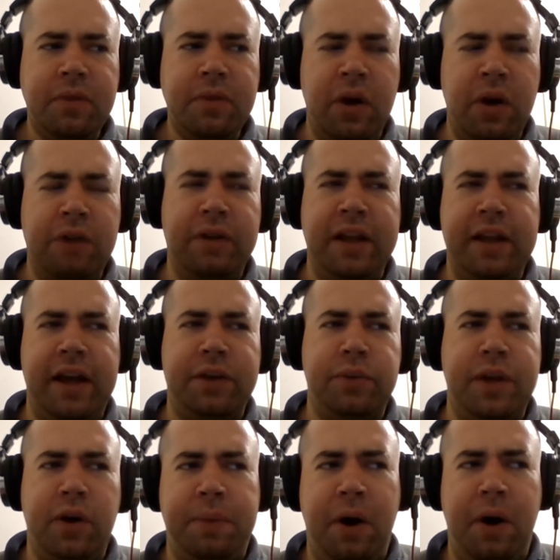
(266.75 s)
I really liked what they
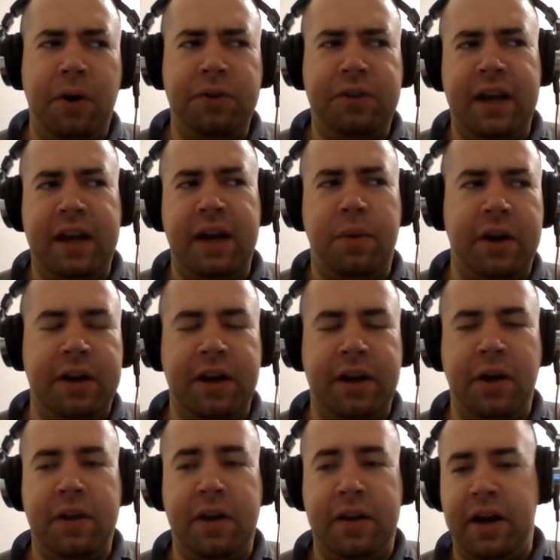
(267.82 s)
were posting. I wanted to go
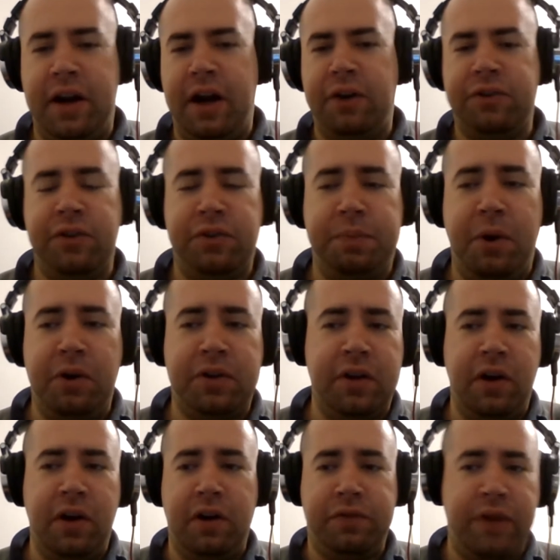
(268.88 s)
there, and then I also spoke to
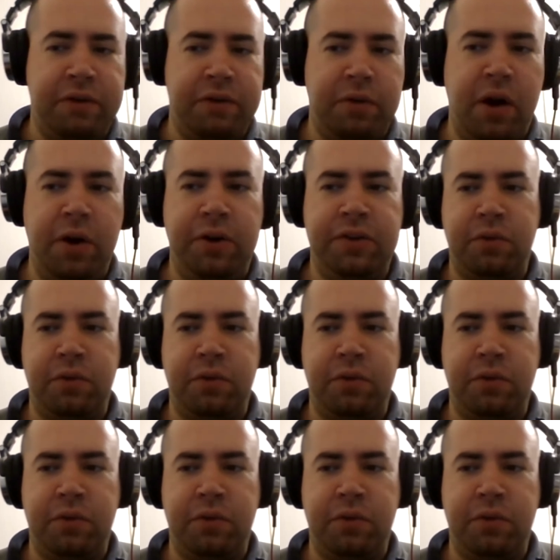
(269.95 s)
our friend Rose,